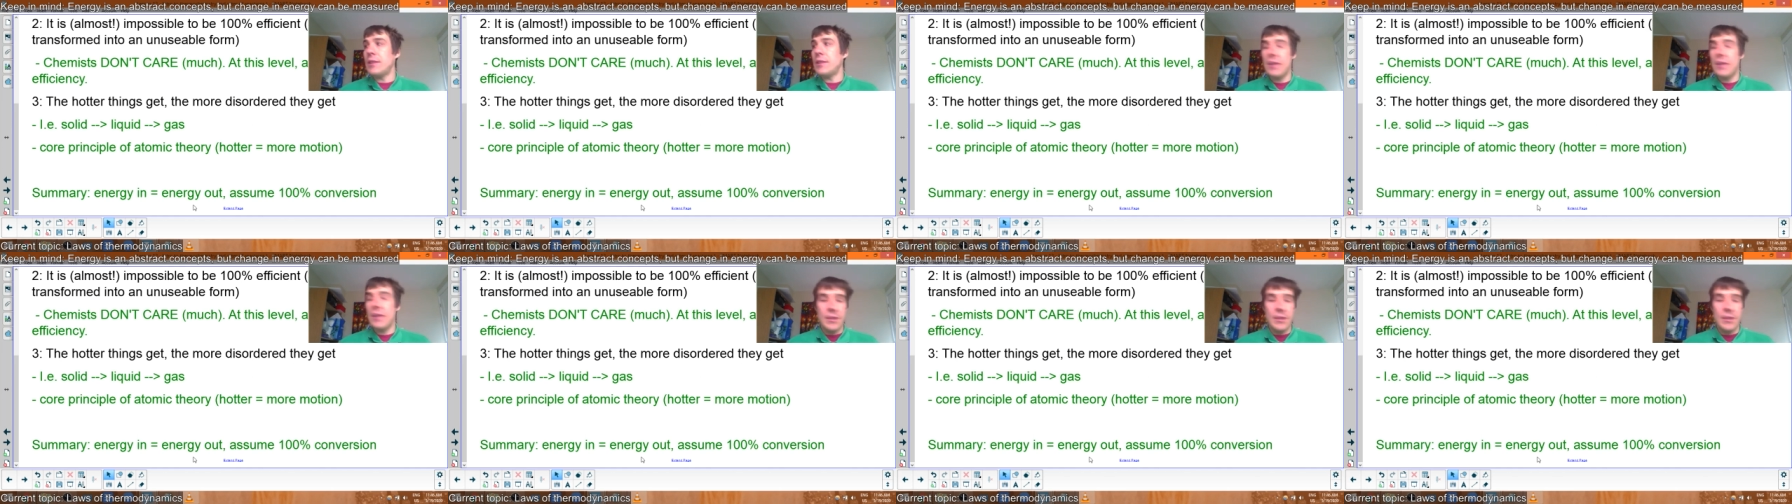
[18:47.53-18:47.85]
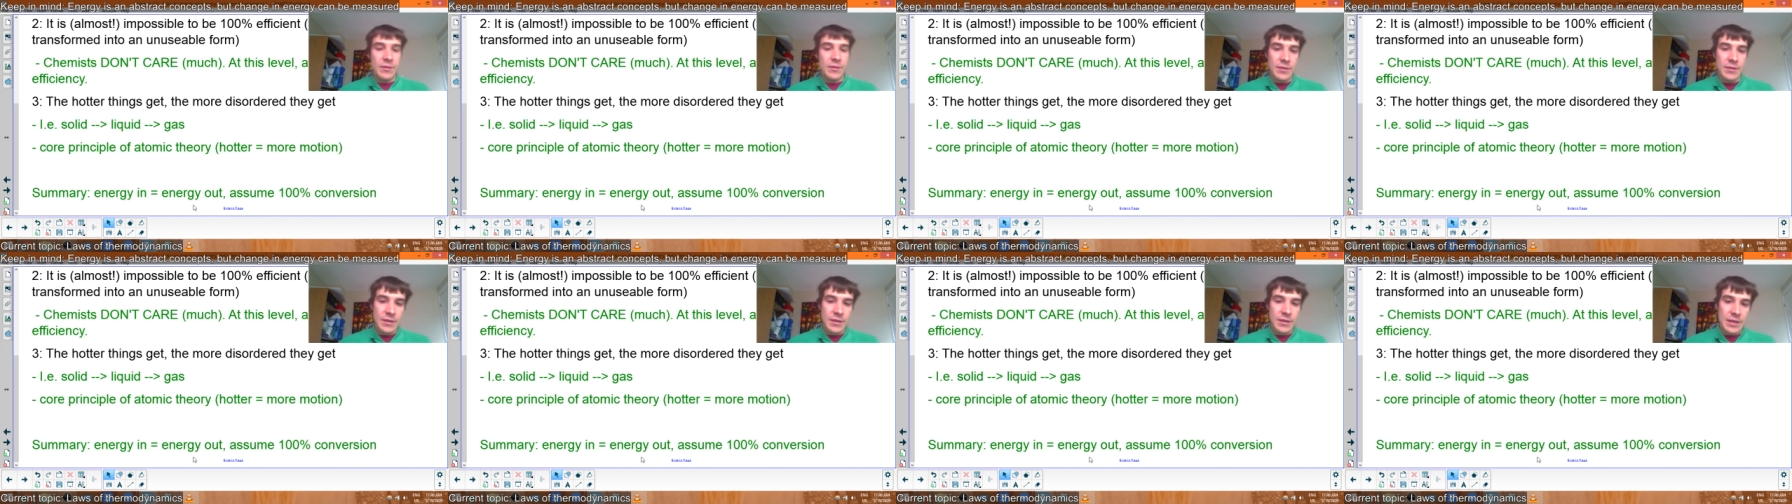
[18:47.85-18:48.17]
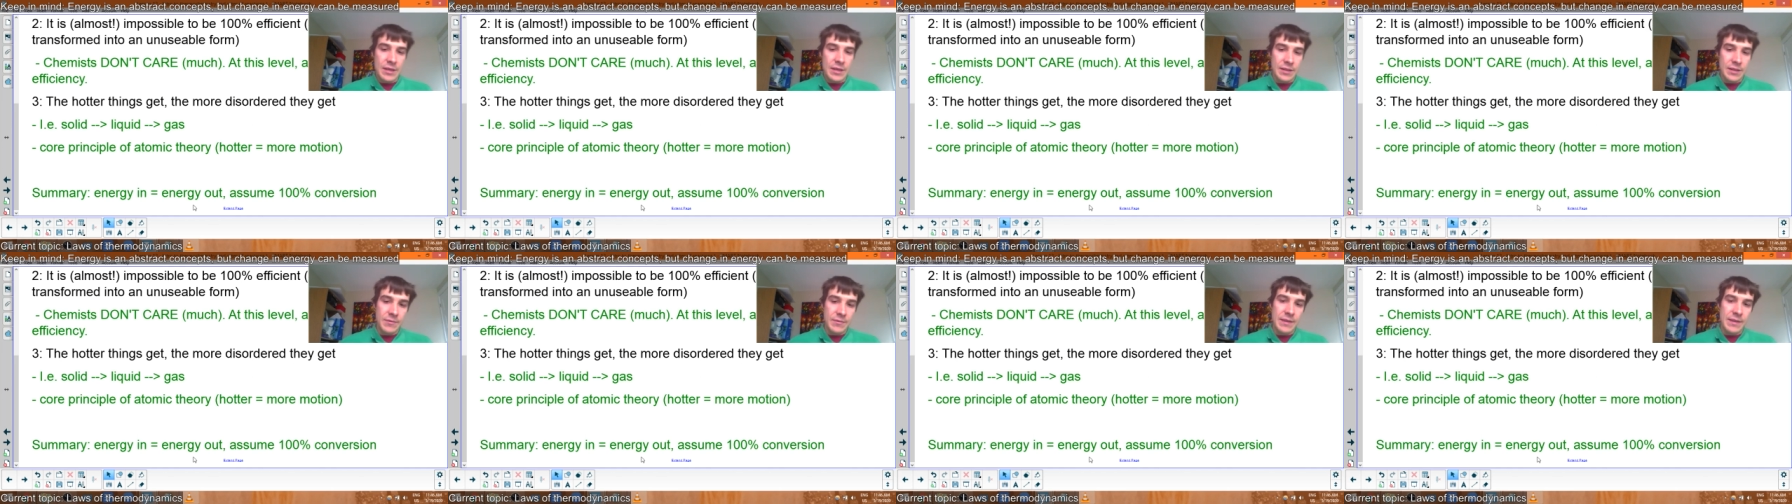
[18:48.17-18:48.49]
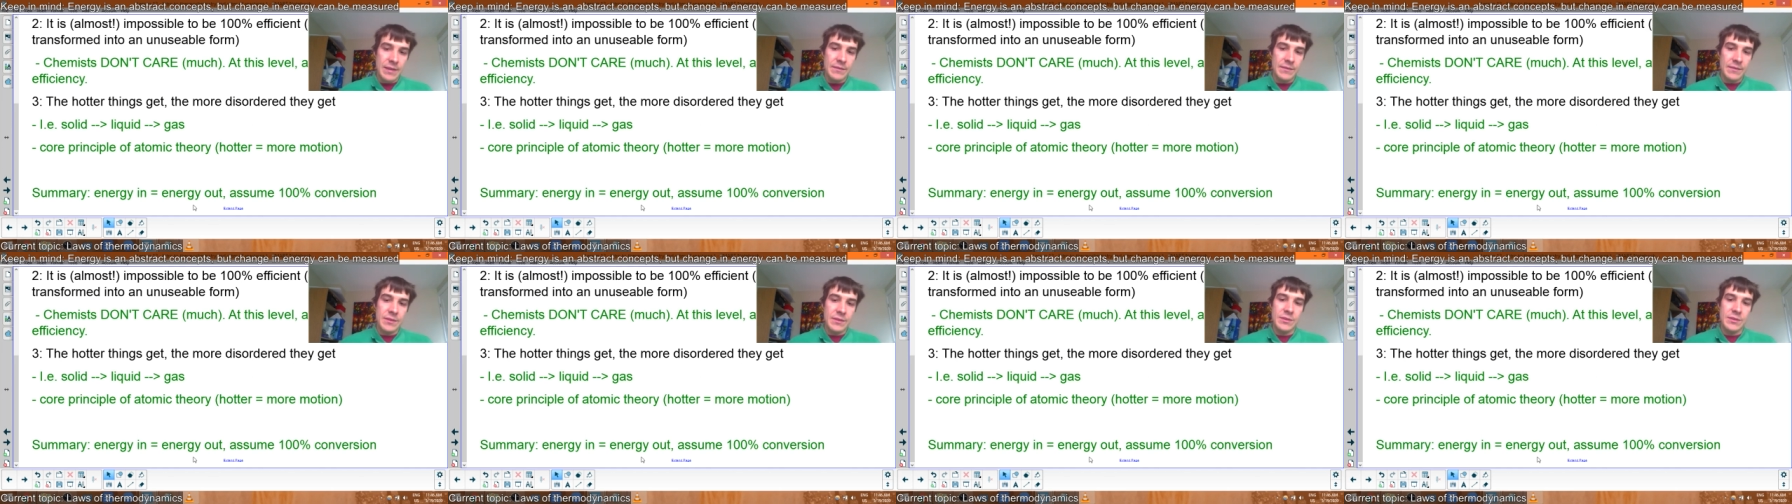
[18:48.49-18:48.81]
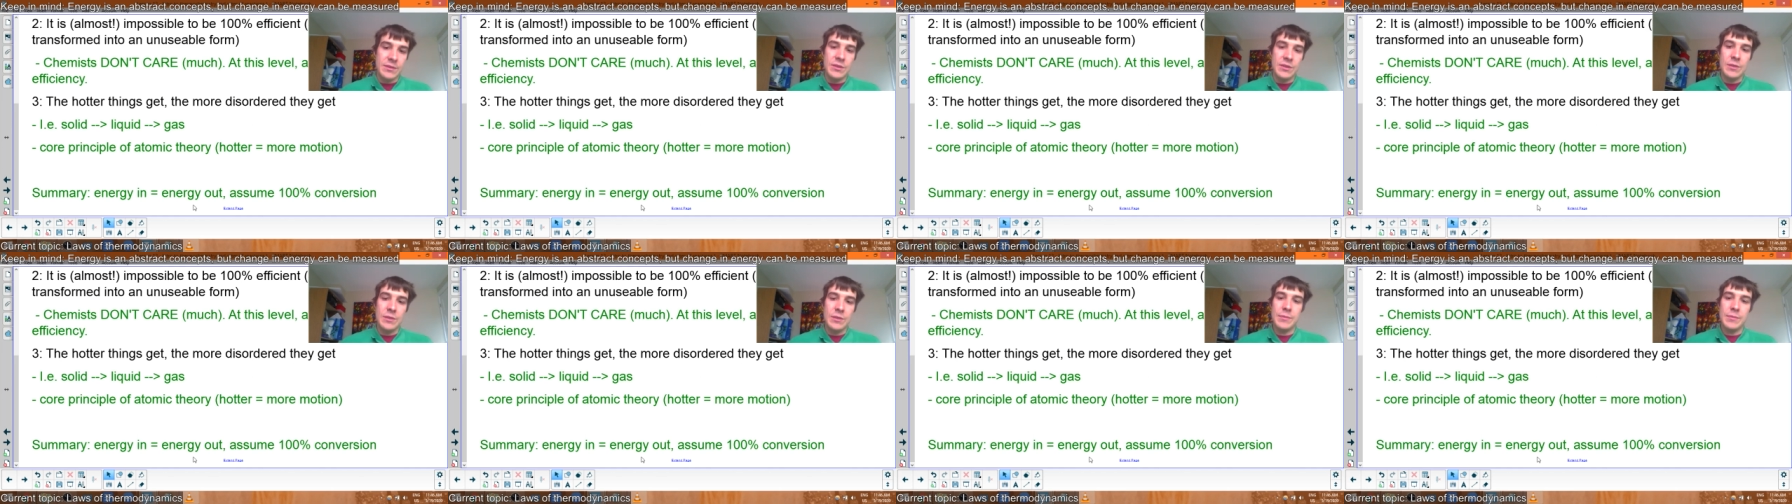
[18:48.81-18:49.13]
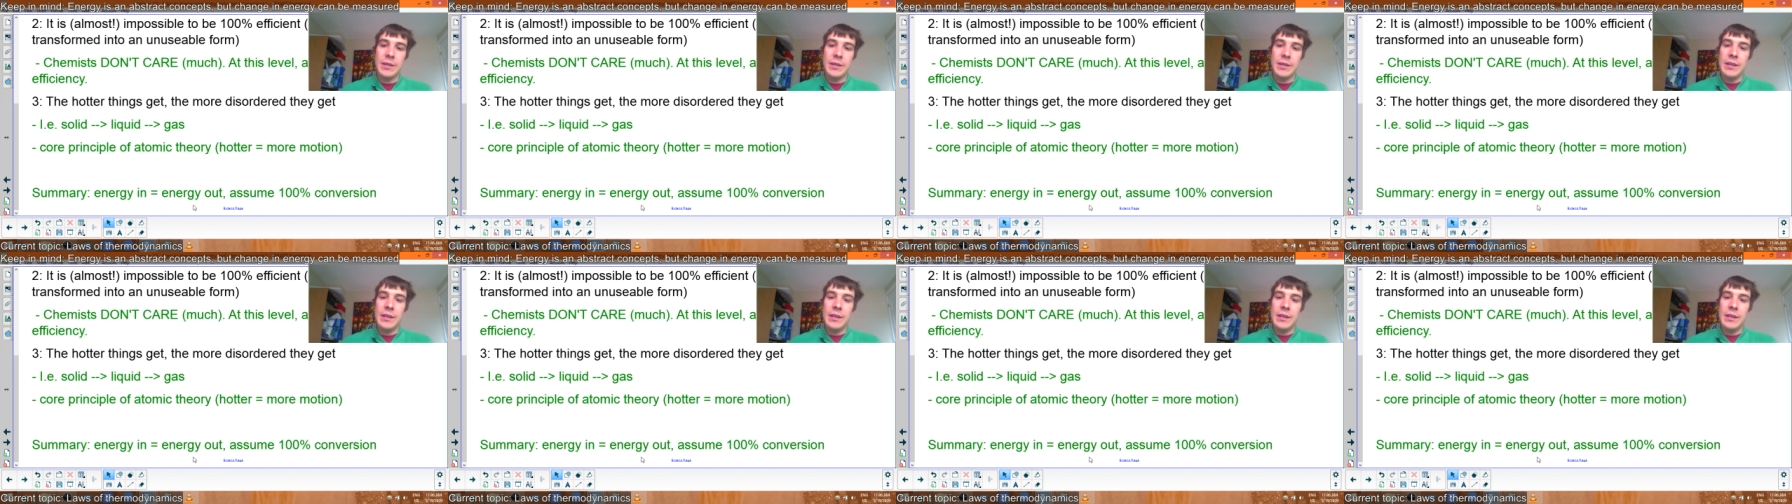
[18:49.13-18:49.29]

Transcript: and we have to assume